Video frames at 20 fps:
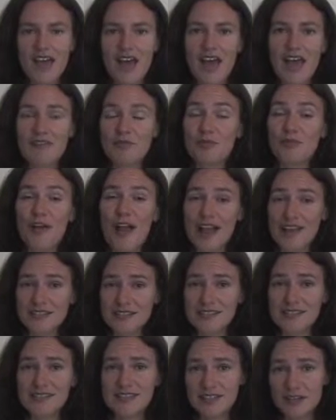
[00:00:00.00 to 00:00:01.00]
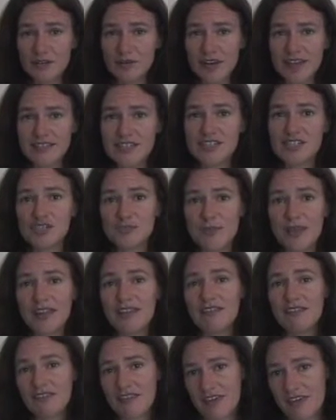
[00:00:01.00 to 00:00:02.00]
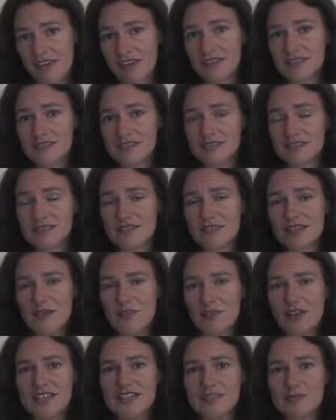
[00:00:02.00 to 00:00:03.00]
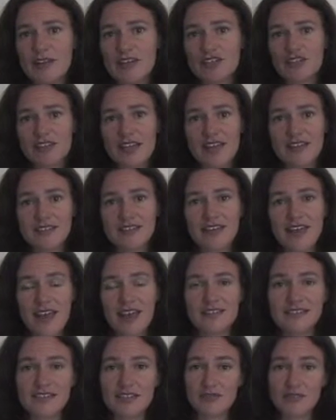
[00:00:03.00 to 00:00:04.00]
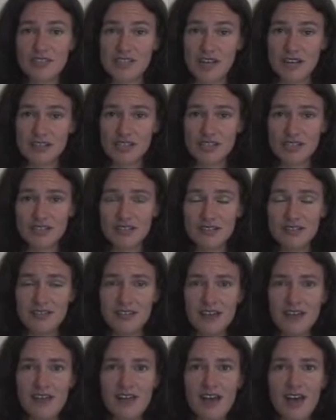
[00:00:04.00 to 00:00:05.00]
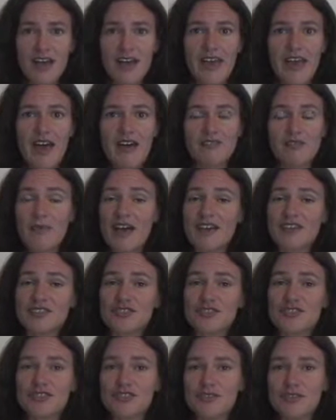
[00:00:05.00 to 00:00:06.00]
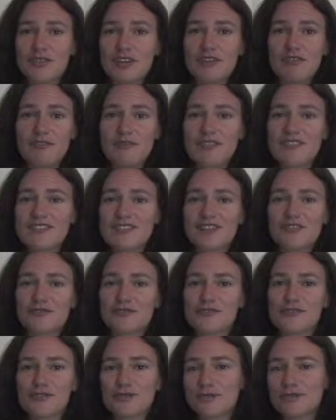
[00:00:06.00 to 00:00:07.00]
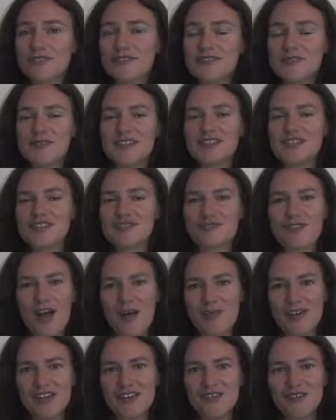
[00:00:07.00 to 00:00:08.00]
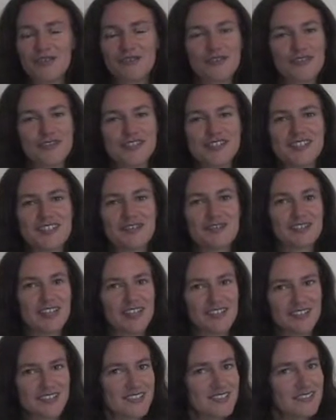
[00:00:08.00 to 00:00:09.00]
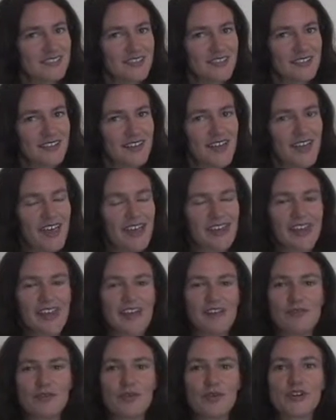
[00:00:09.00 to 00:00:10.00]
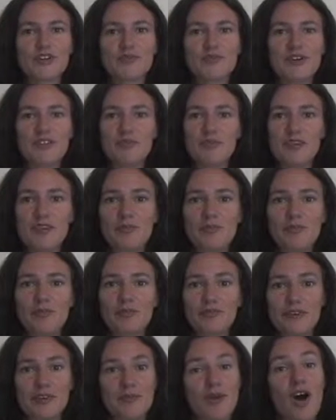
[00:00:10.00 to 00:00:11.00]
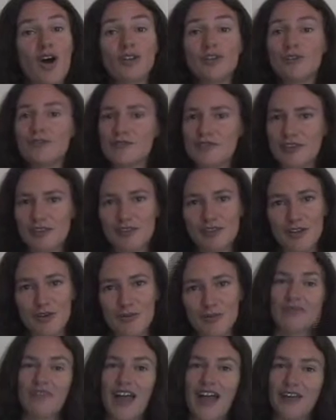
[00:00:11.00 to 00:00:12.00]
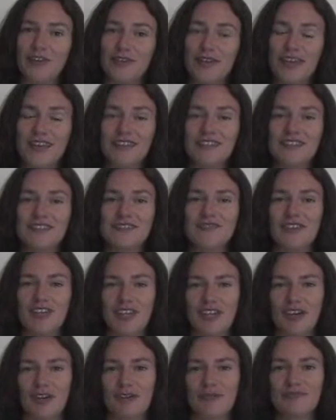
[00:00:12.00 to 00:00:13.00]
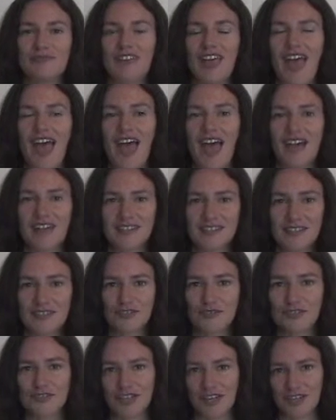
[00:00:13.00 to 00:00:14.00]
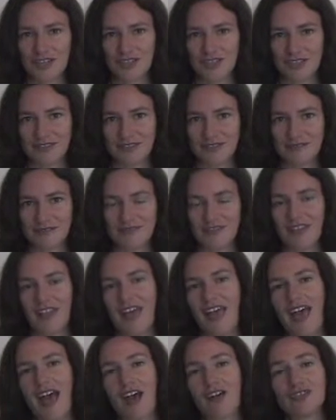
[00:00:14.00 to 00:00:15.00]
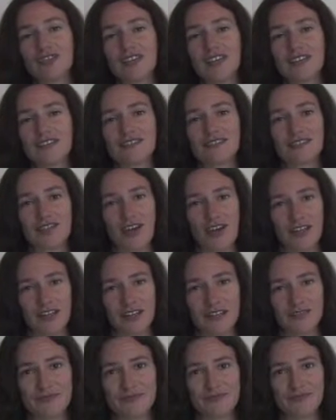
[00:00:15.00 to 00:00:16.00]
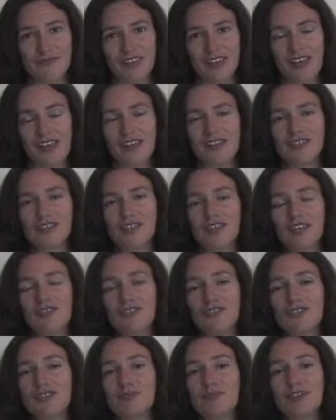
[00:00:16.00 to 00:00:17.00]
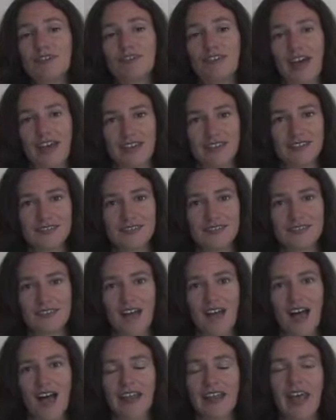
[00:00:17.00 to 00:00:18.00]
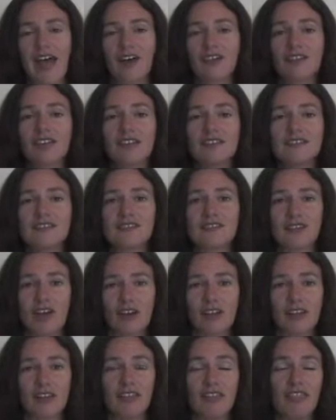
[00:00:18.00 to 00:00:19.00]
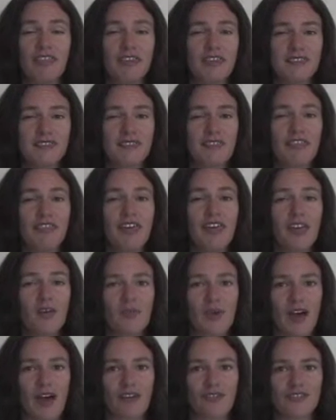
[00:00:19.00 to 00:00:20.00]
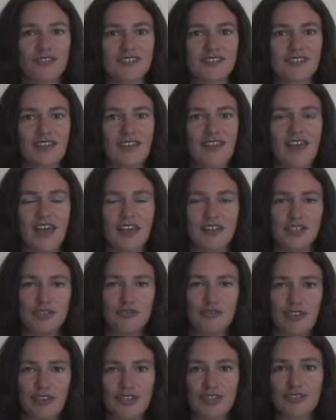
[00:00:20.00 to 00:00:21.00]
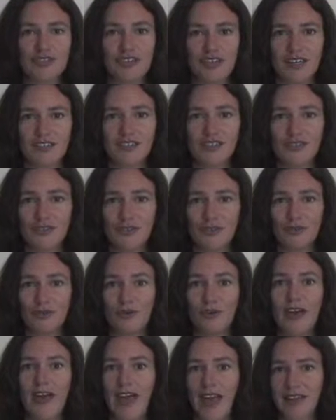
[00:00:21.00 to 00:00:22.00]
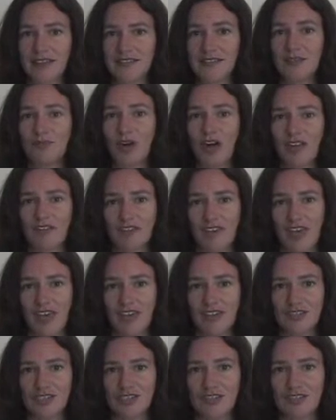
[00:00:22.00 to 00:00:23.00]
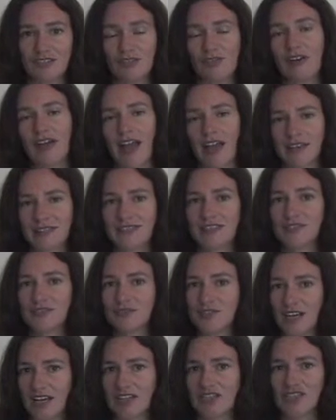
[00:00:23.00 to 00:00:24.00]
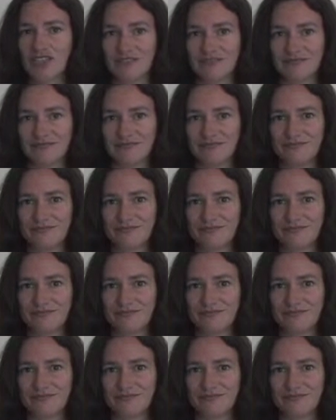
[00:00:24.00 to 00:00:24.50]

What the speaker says: I have a practice here where I teach many things, but I specialize in accent reduction. I have a master's degree from the Central School of Speech and Drama, University of London, and I have worked with people from all over the globe. I created this video, Accent Reduction, How to Get Started, to give you some advice on how to get started and things to think about as you venture into accent modification or accent reduction.